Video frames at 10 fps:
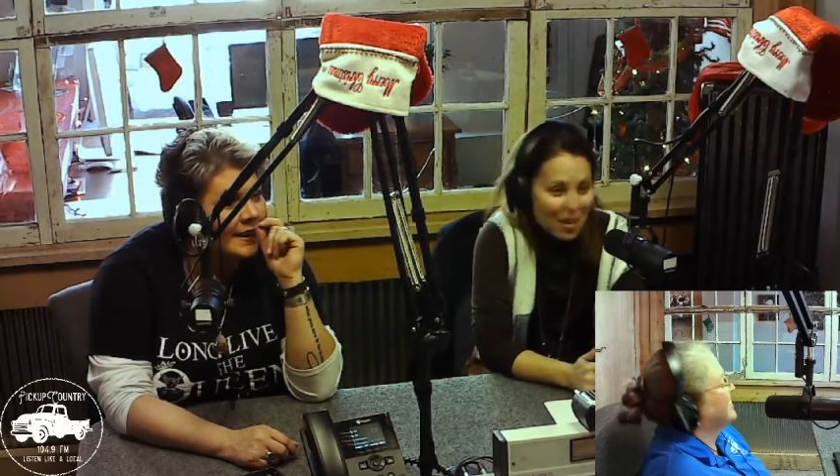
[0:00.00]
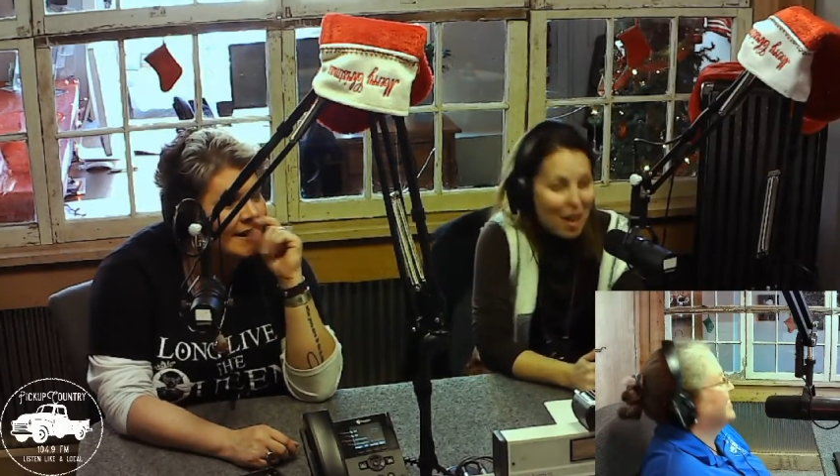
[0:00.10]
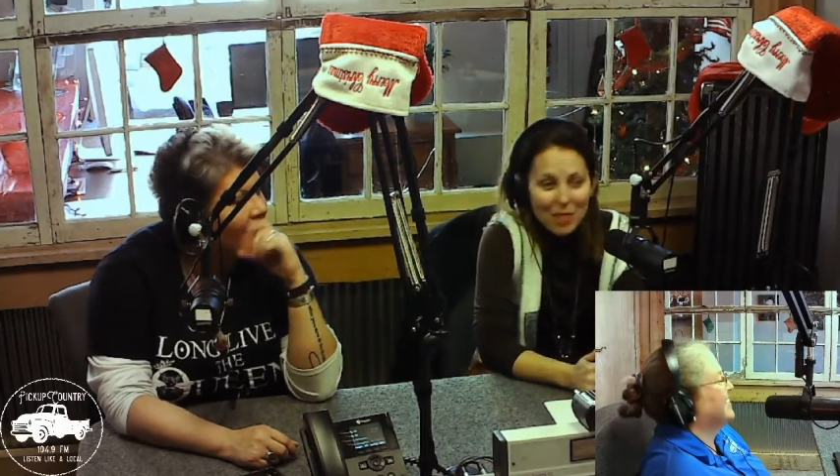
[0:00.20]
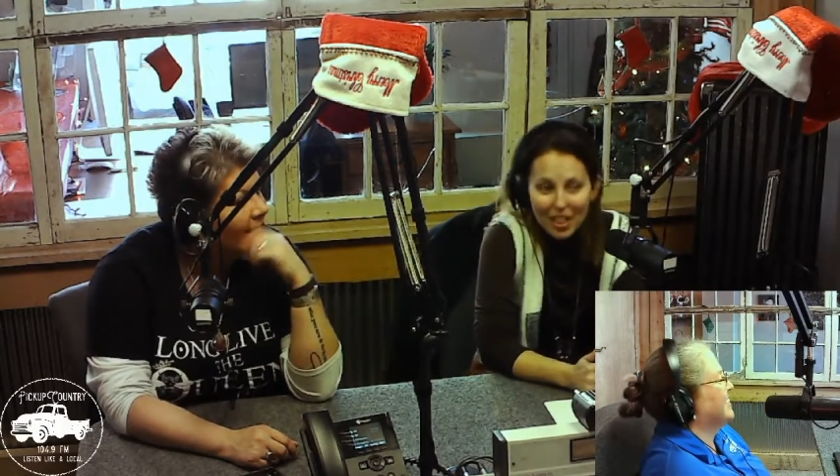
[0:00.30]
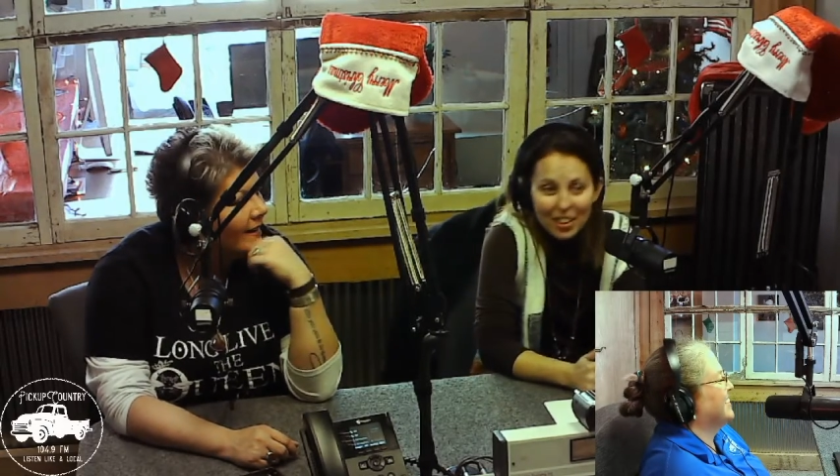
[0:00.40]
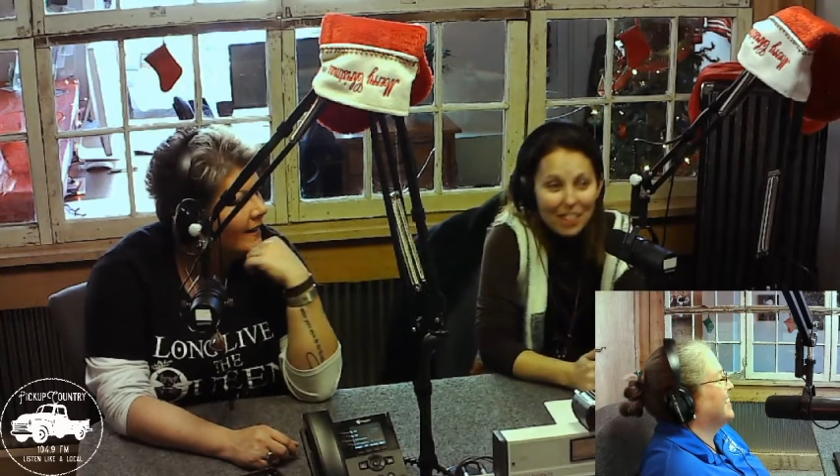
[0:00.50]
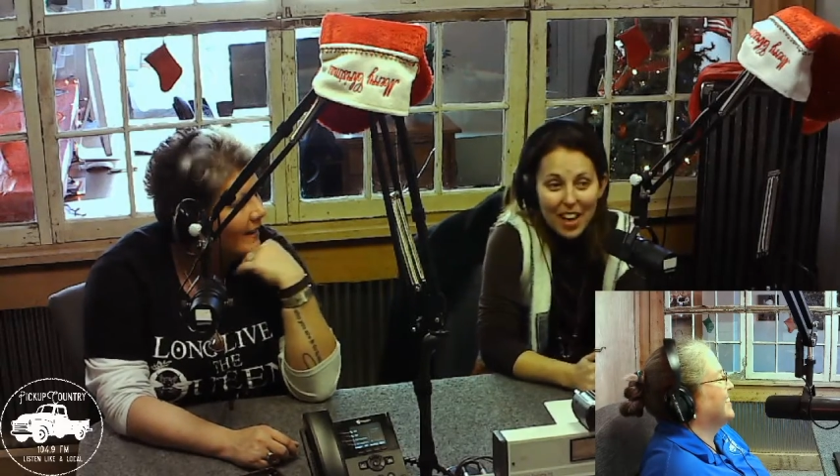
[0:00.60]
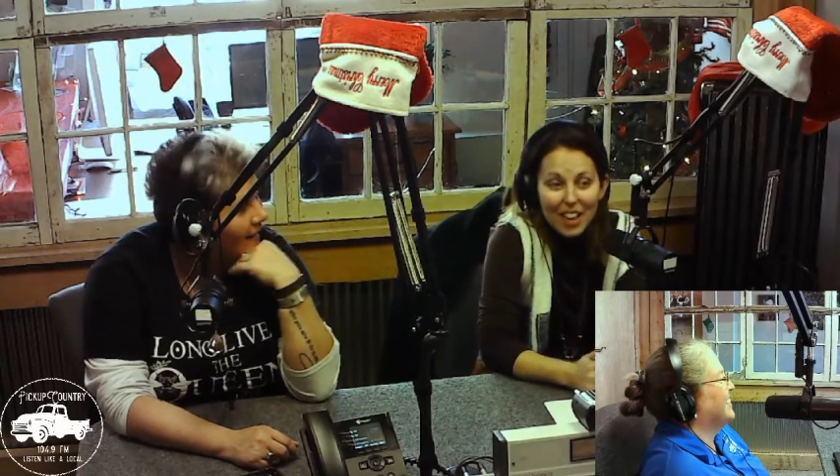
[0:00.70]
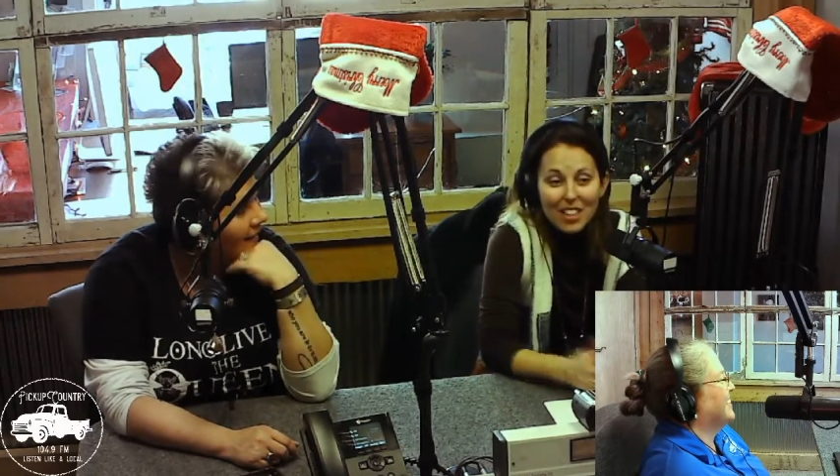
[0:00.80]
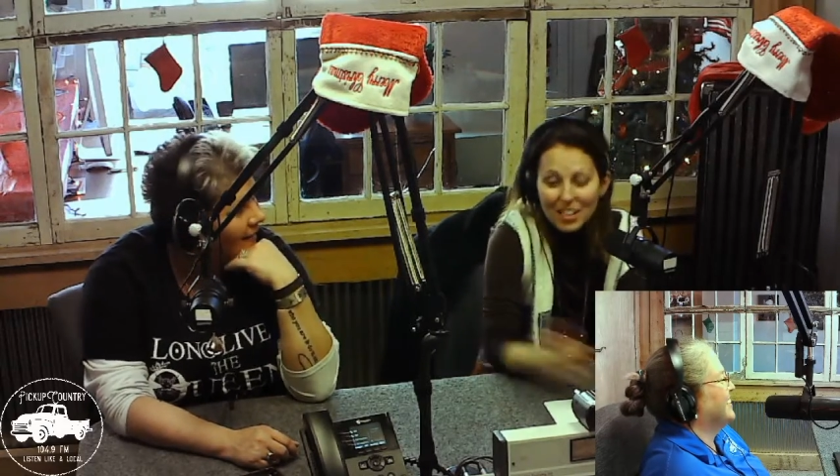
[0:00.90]
telling you,
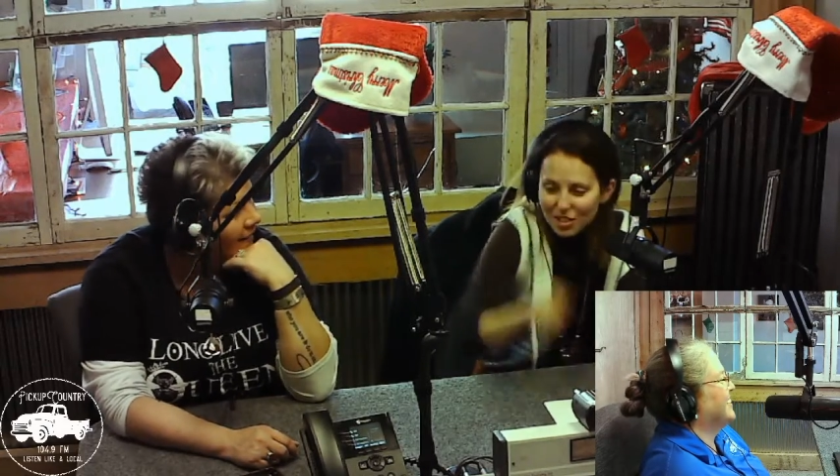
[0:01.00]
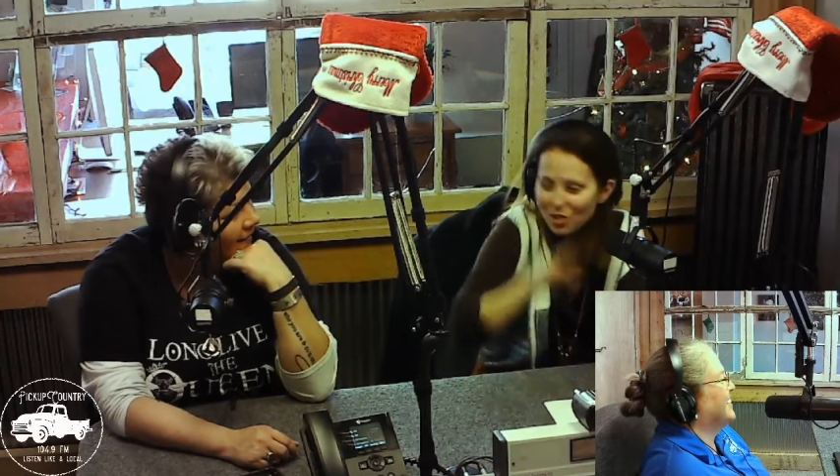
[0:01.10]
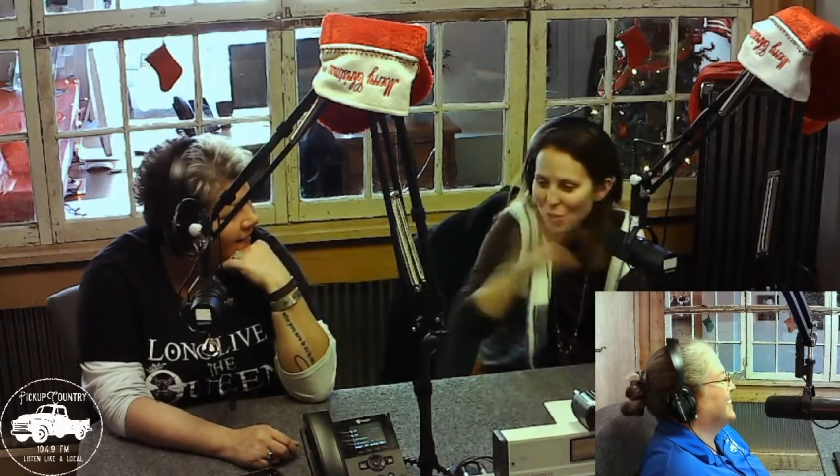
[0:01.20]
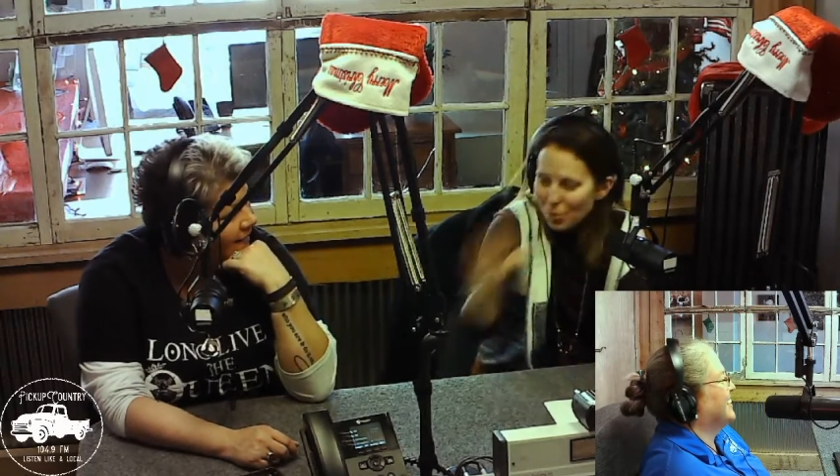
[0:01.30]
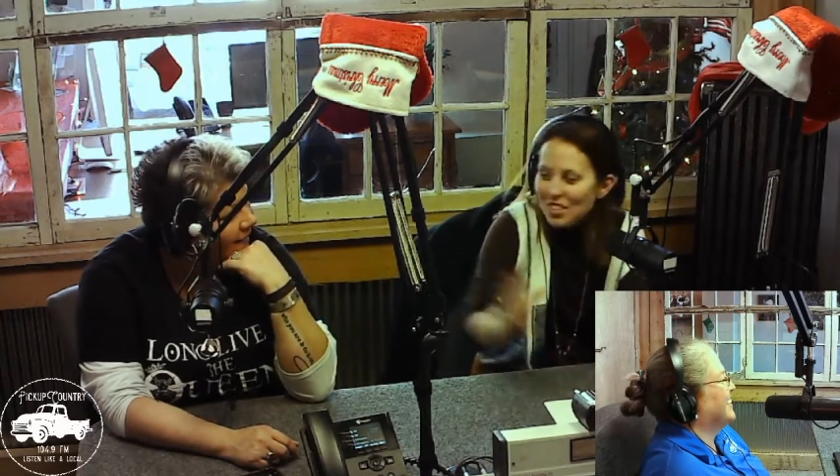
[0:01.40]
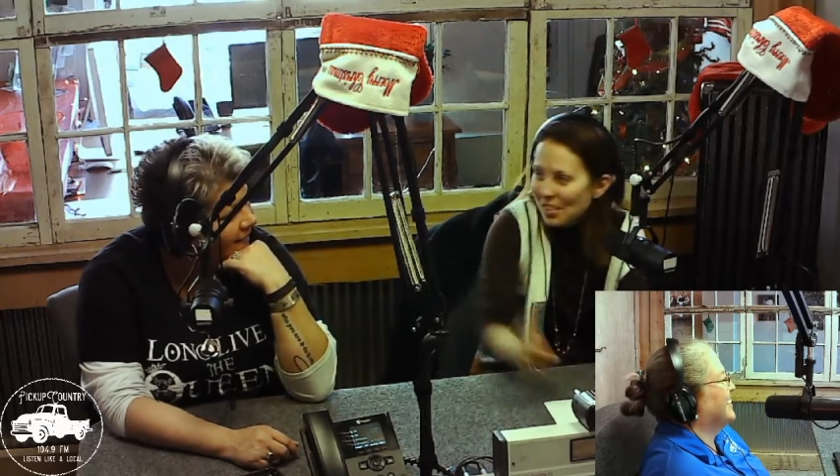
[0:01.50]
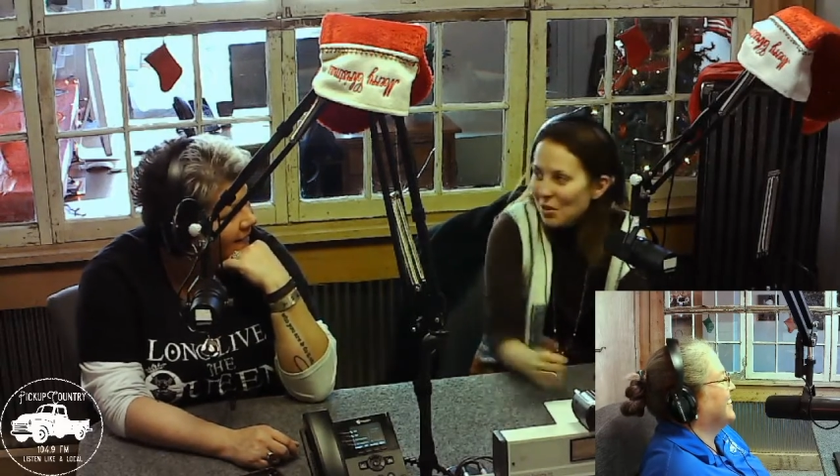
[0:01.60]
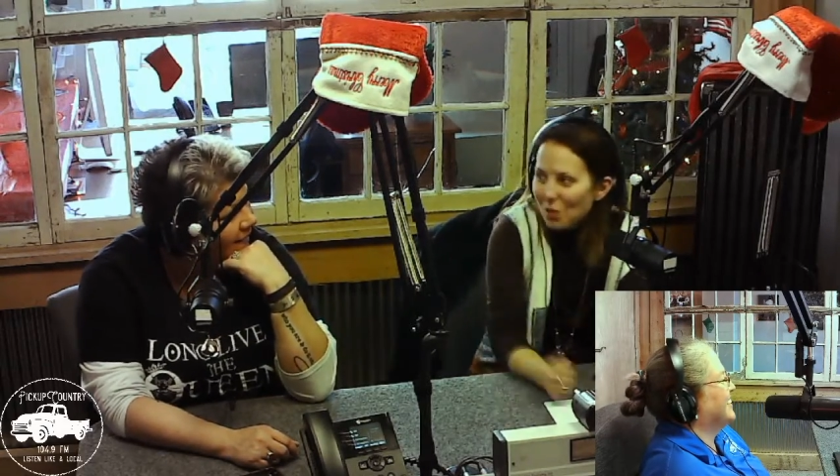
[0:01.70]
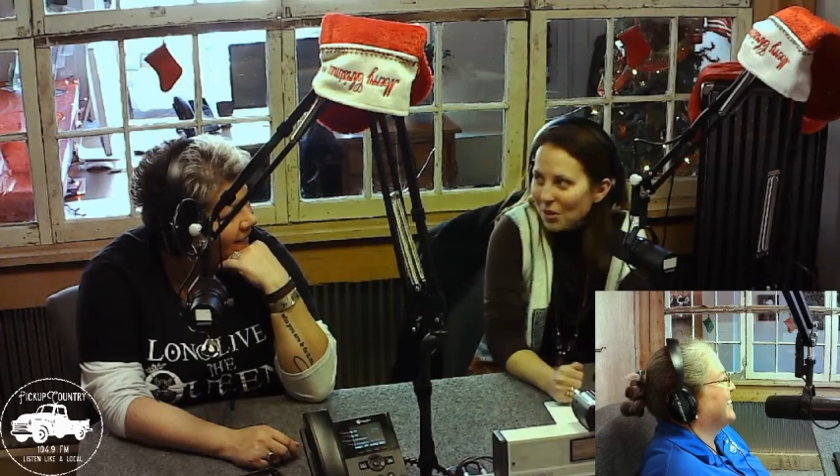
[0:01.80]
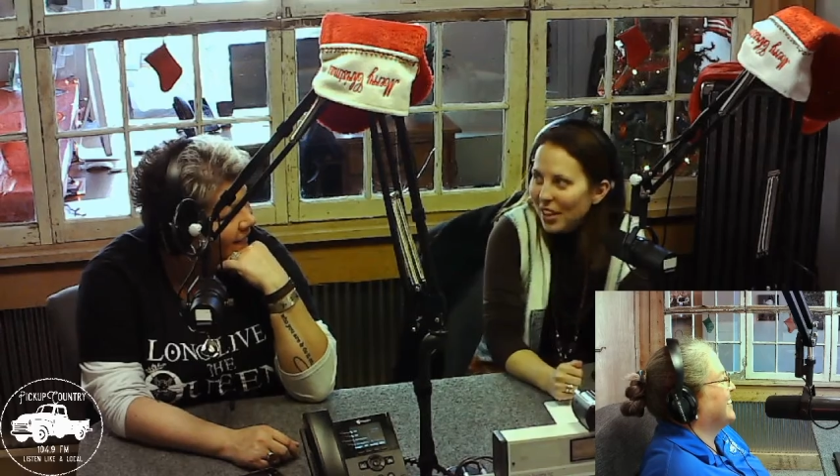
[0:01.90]
that is the Twisted
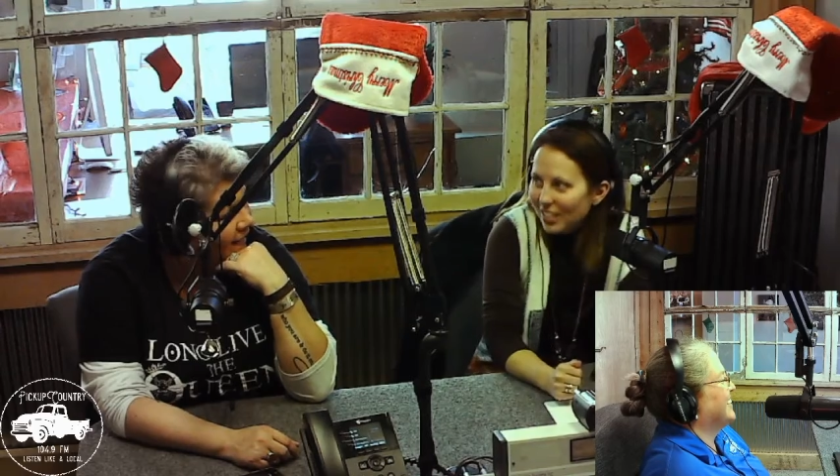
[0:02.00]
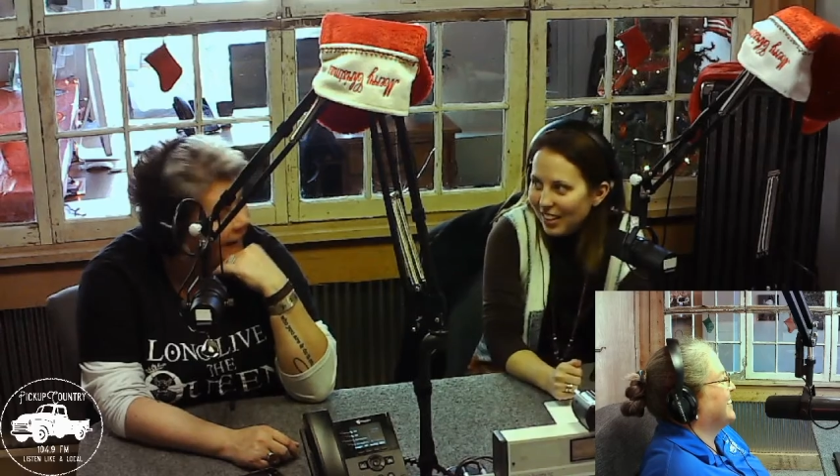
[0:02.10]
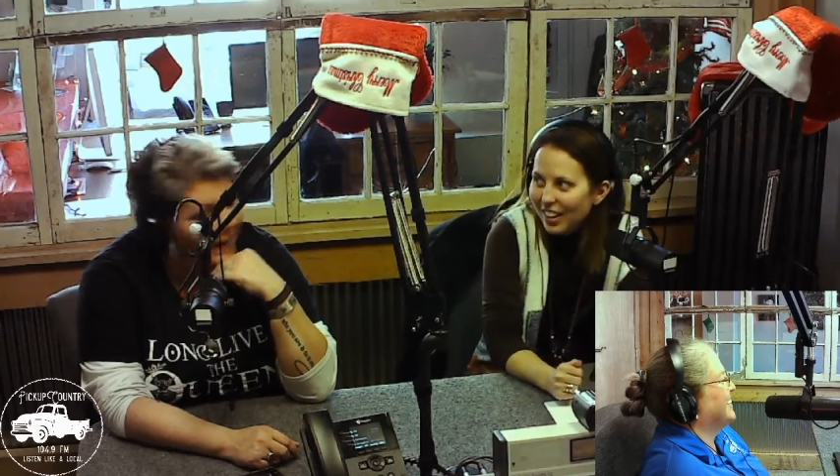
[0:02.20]
Cork right there.